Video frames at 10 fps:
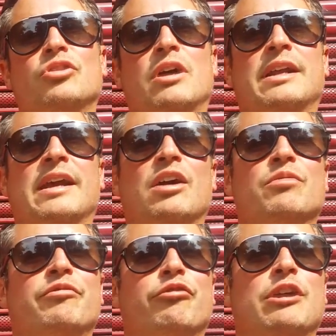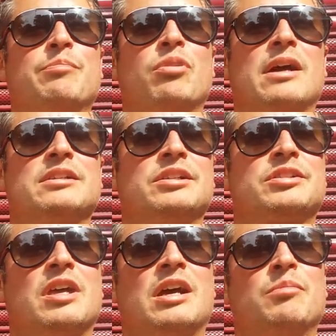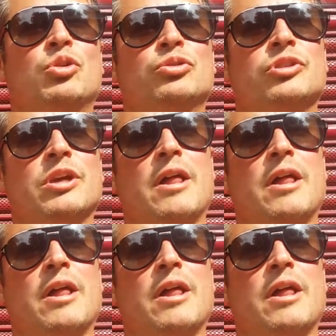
trying to get on free practice tables.